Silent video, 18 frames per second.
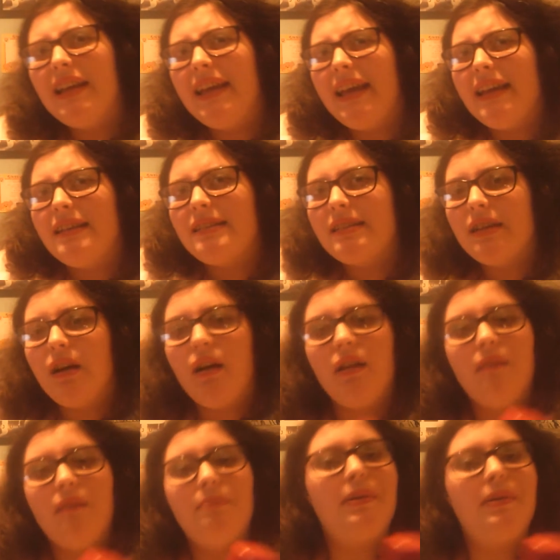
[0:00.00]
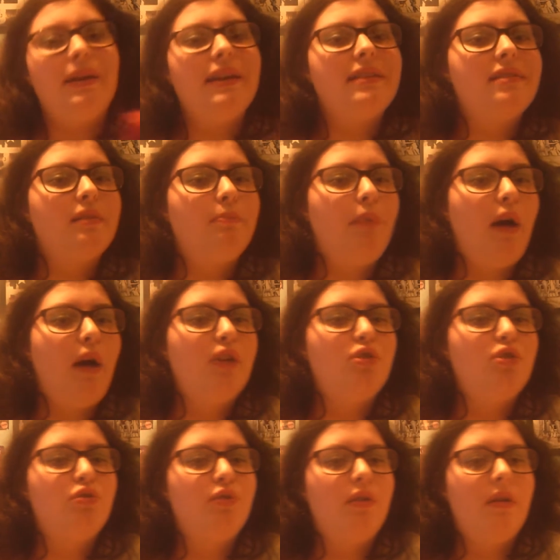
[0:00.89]
it's called, but it's a
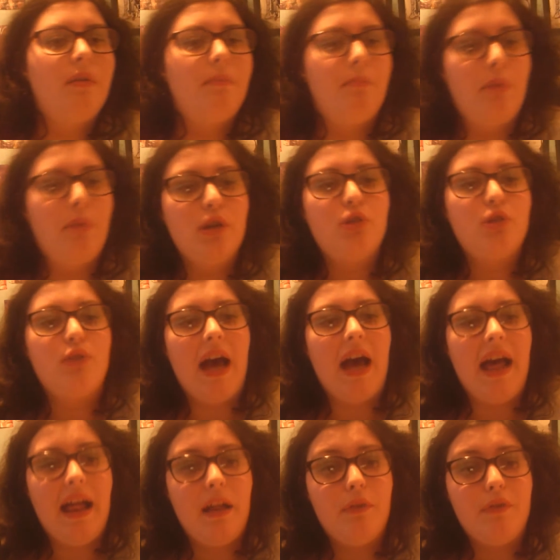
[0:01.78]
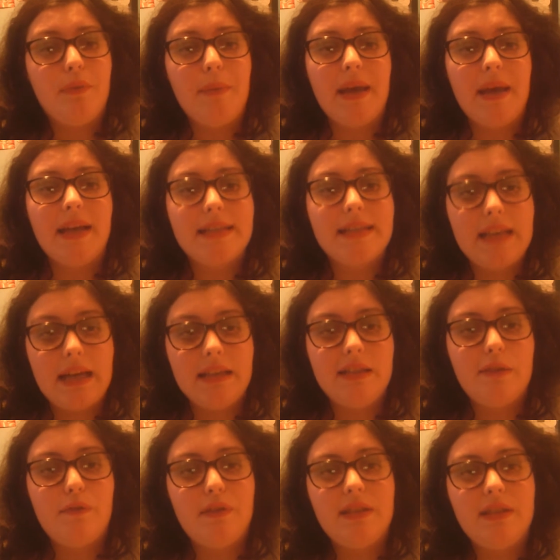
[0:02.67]
Bordra Healthy Mix
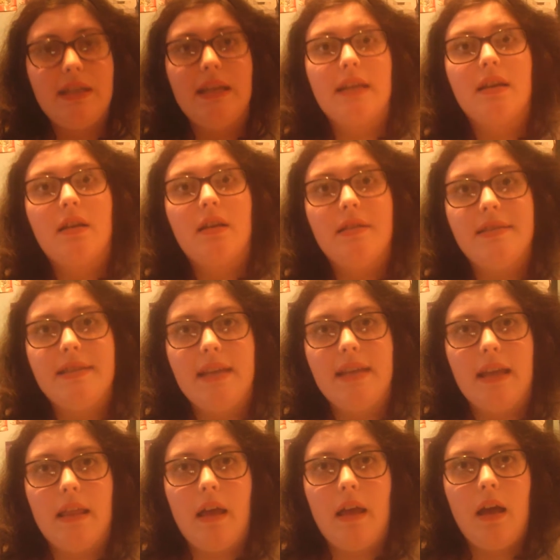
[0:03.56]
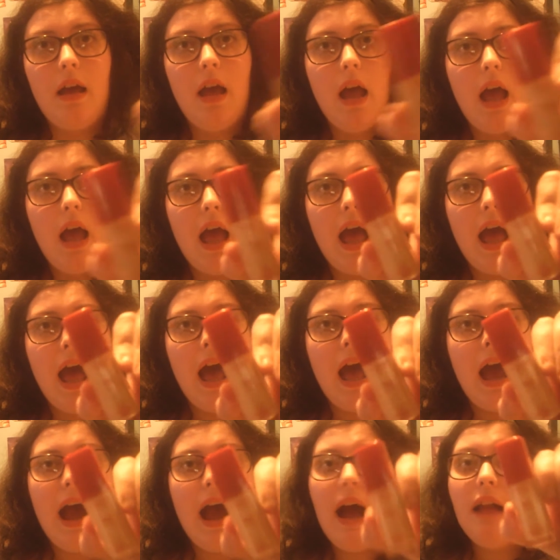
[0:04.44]
Anti-Fatigue Concealer.
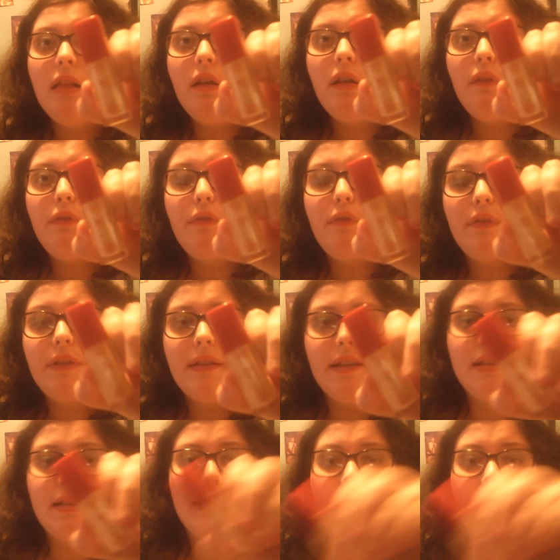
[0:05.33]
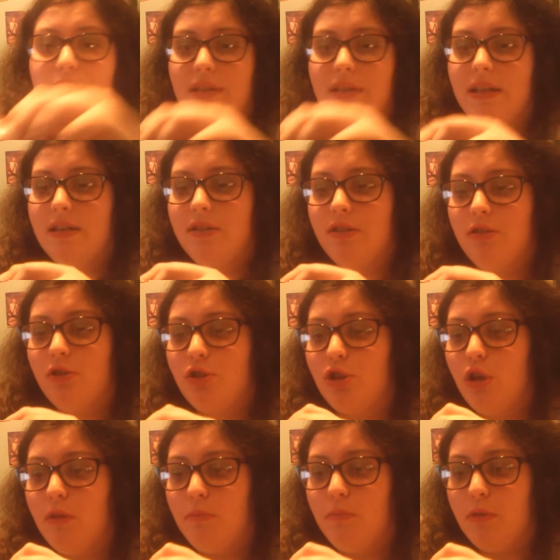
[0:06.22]
I love this foundation
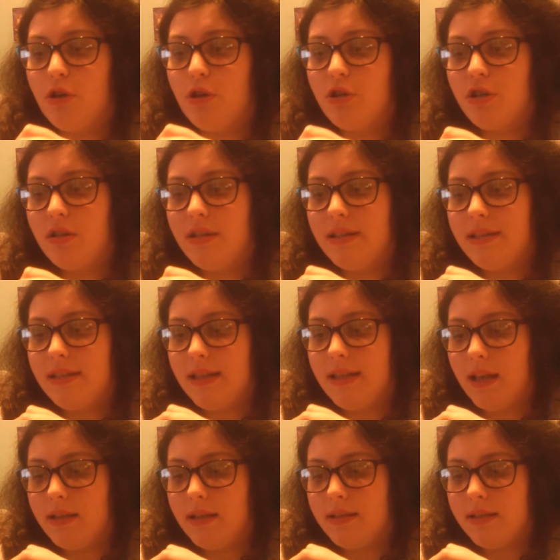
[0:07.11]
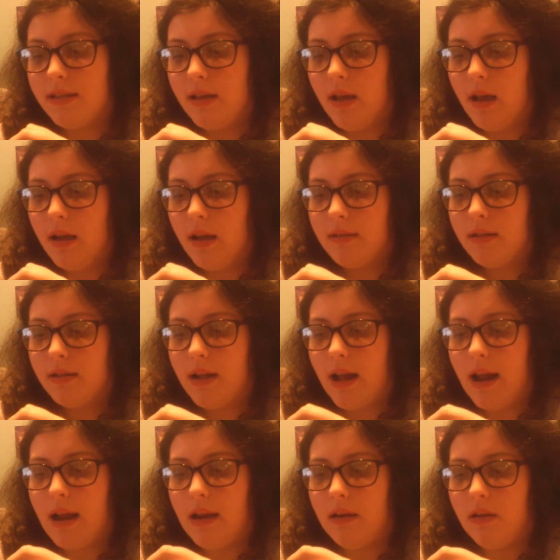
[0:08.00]
so much. This is
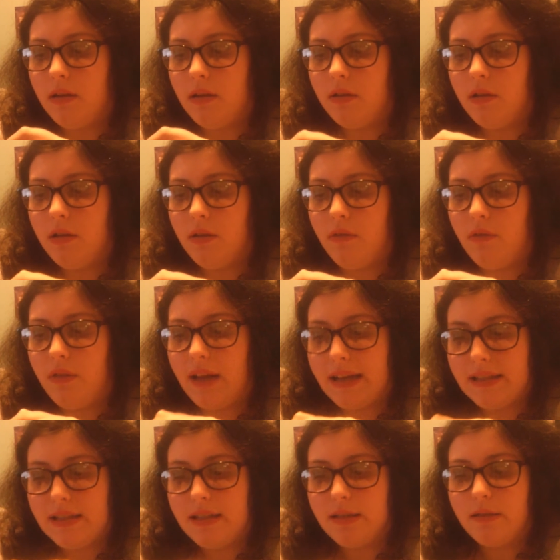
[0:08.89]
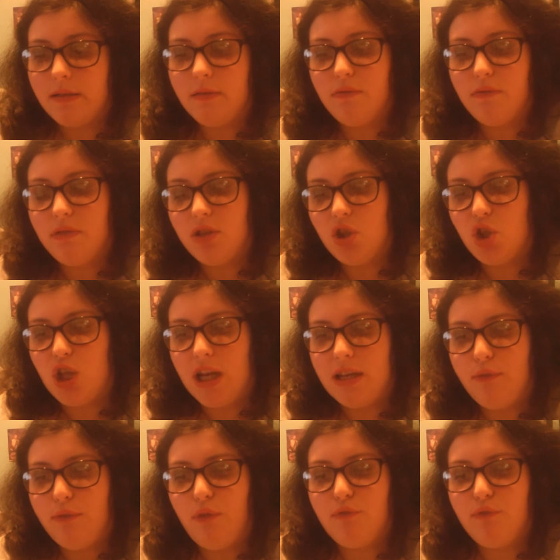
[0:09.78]
in the lightest
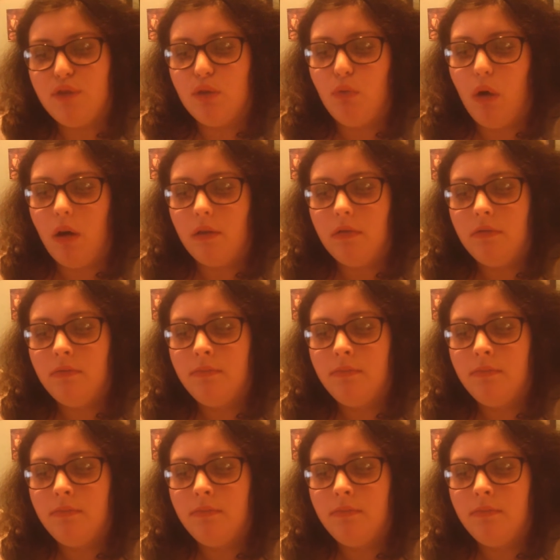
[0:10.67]
shade 51,